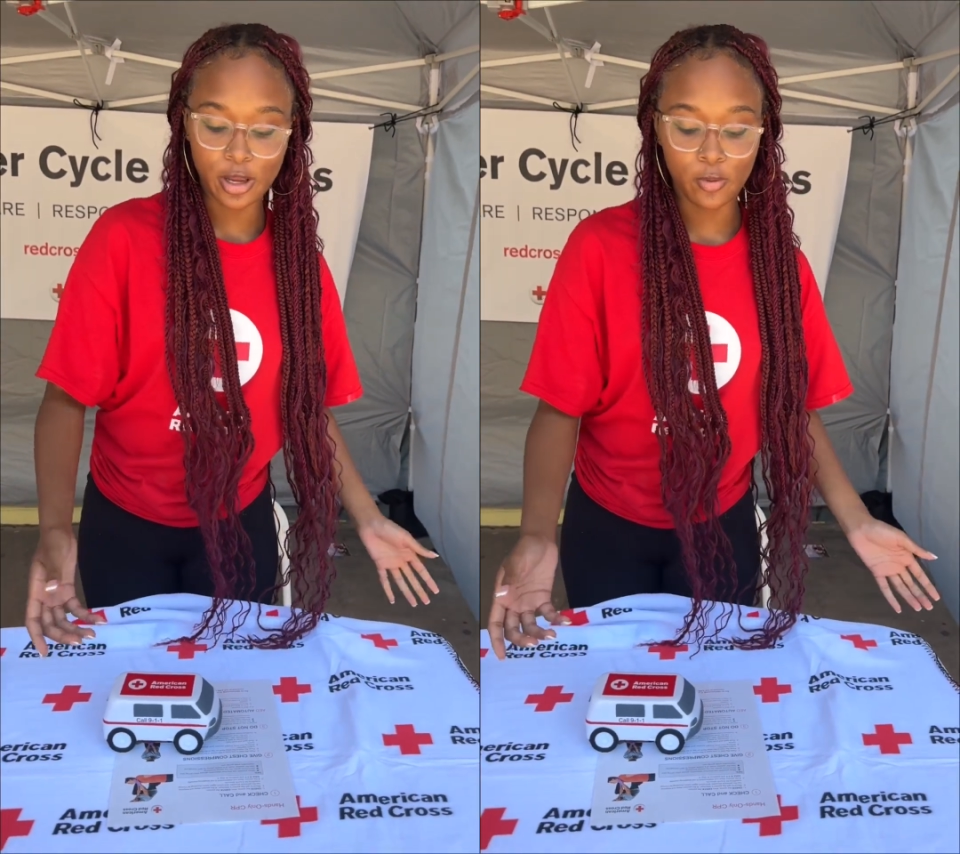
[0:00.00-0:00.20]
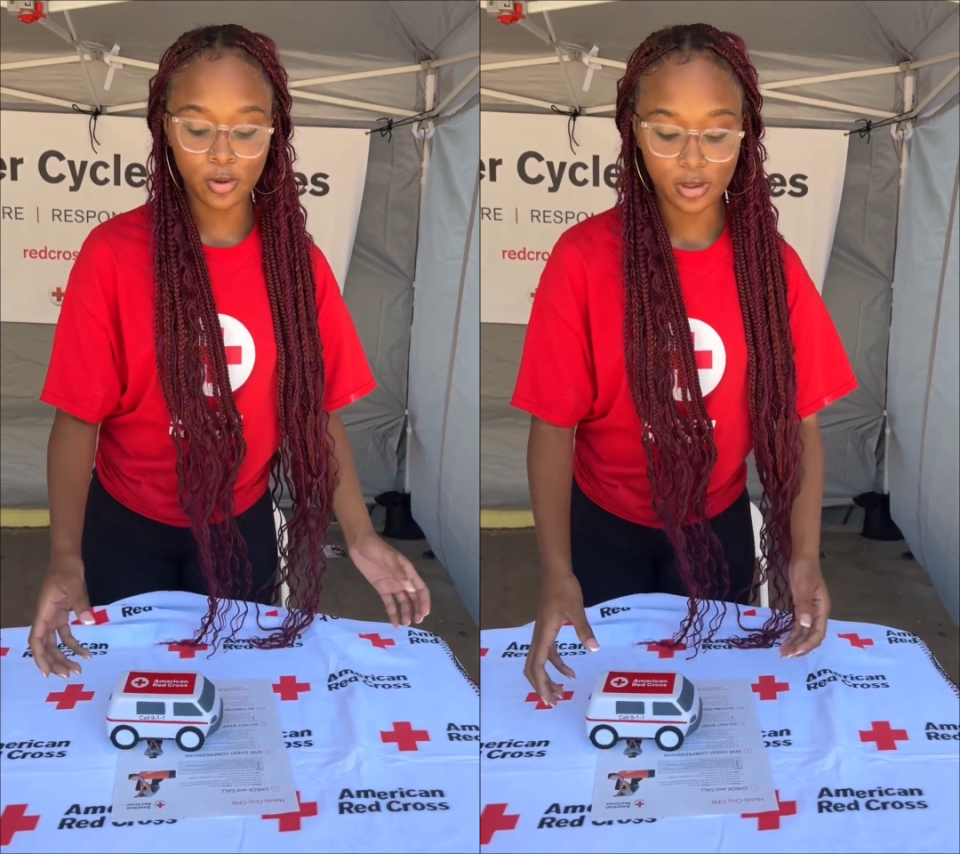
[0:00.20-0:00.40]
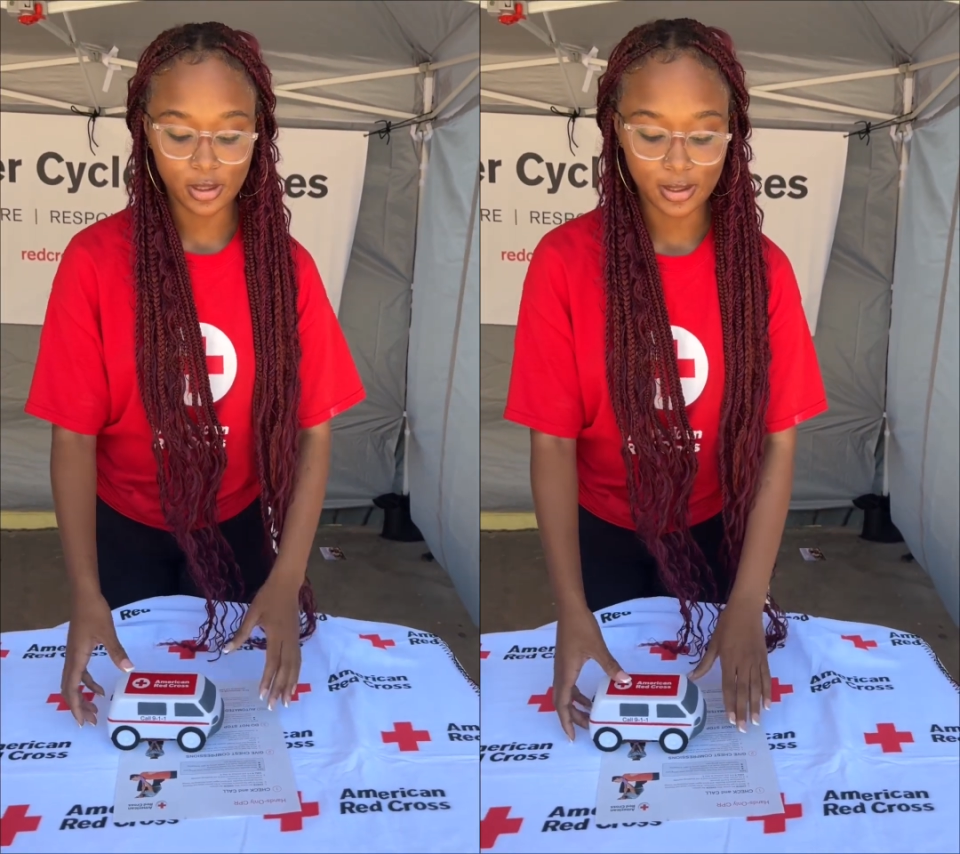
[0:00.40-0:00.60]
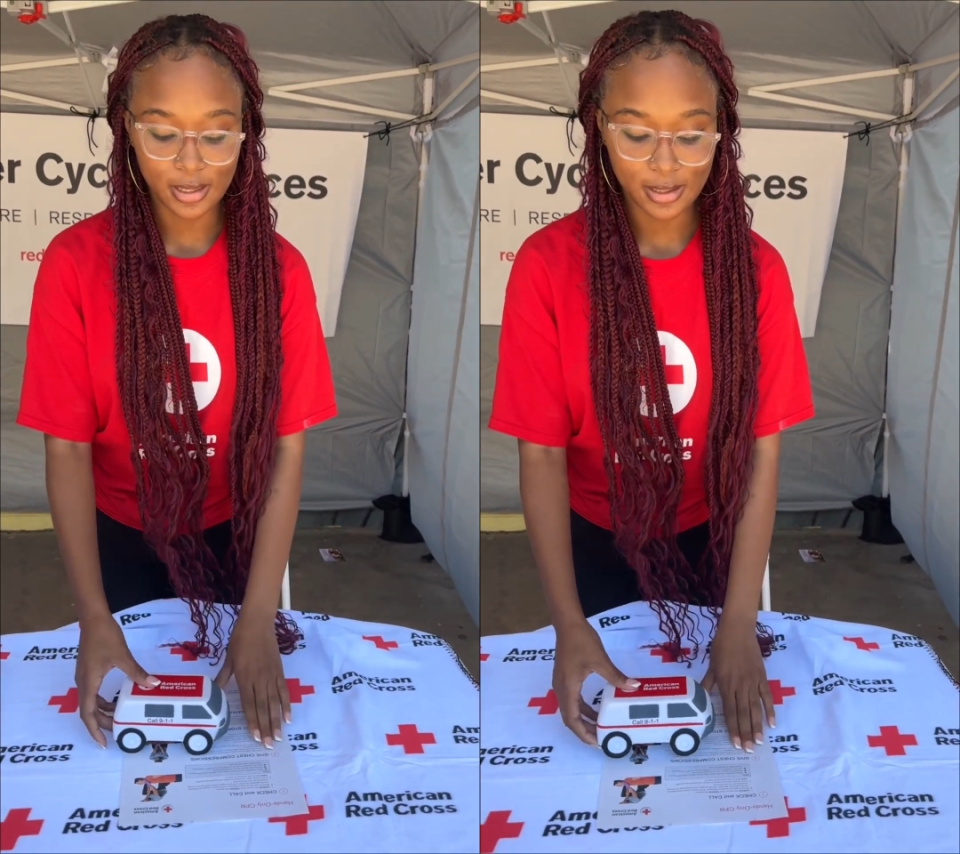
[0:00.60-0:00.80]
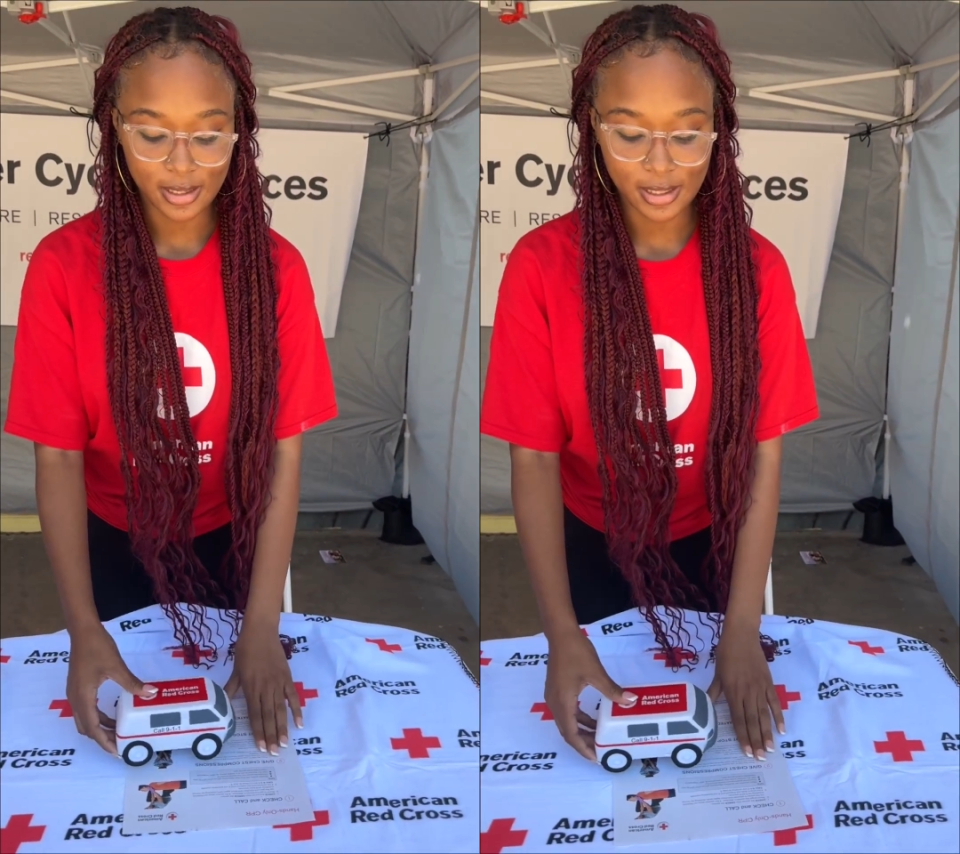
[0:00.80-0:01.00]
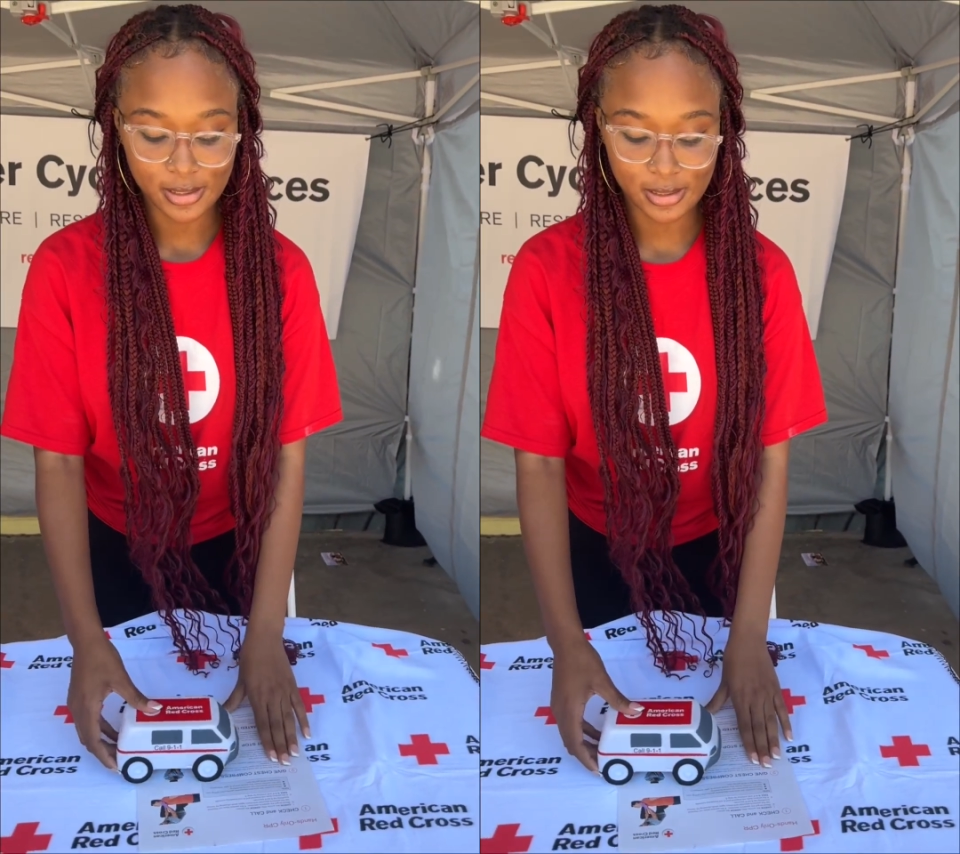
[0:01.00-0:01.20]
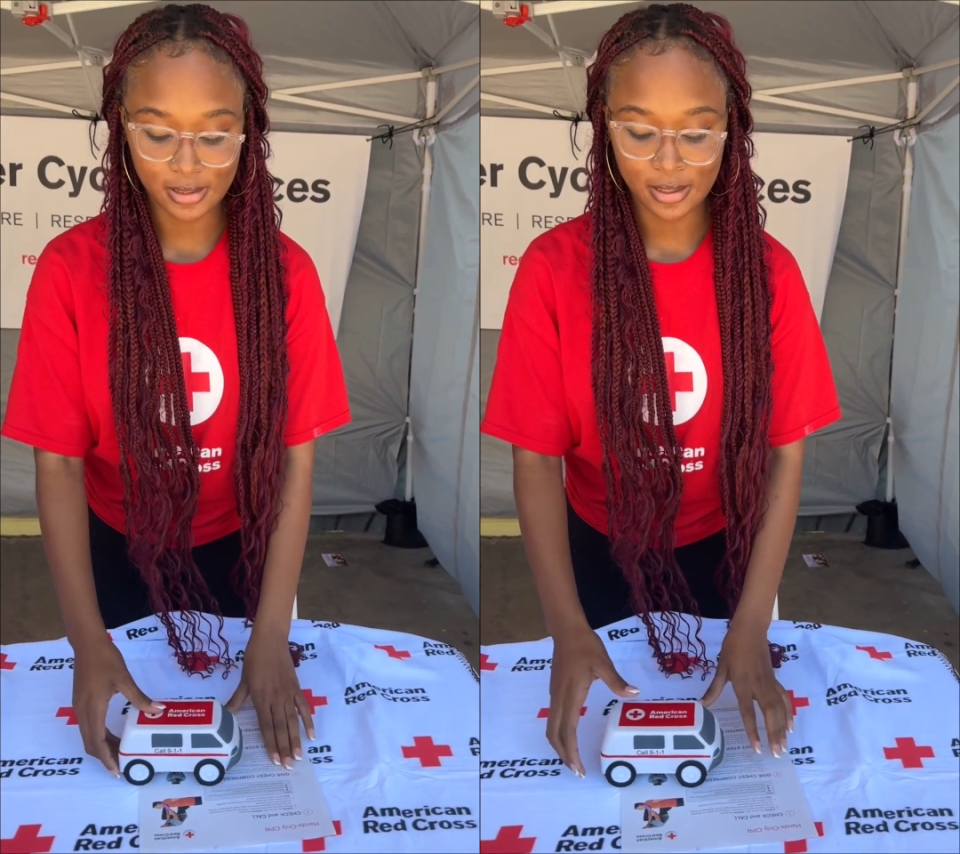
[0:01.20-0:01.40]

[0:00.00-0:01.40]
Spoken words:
it will look like this.